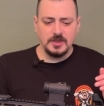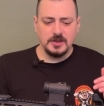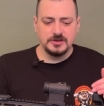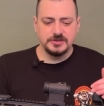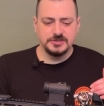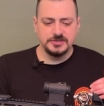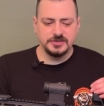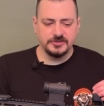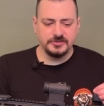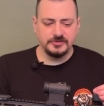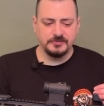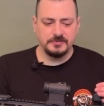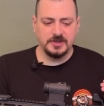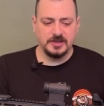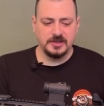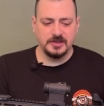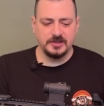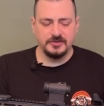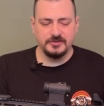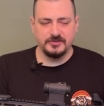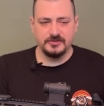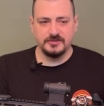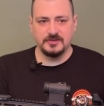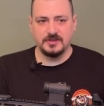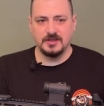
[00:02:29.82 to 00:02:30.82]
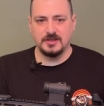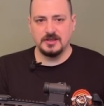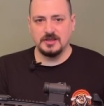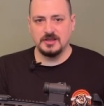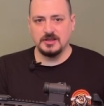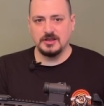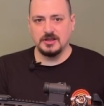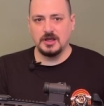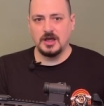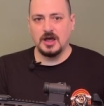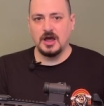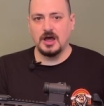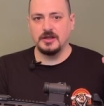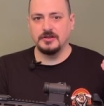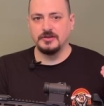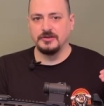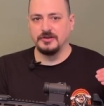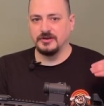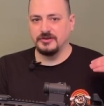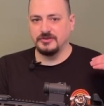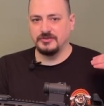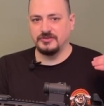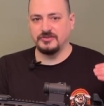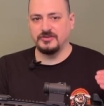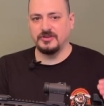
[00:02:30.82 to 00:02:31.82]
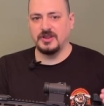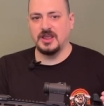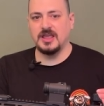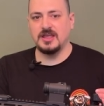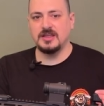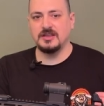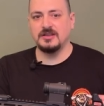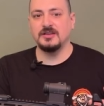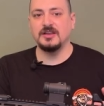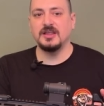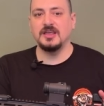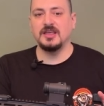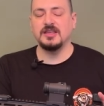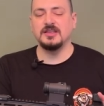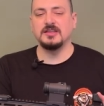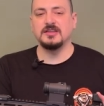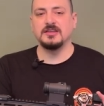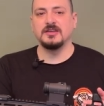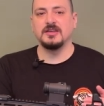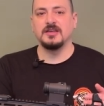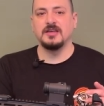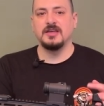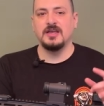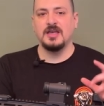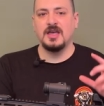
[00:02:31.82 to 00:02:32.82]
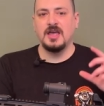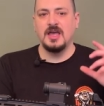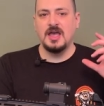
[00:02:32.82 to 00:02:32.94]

just because understanding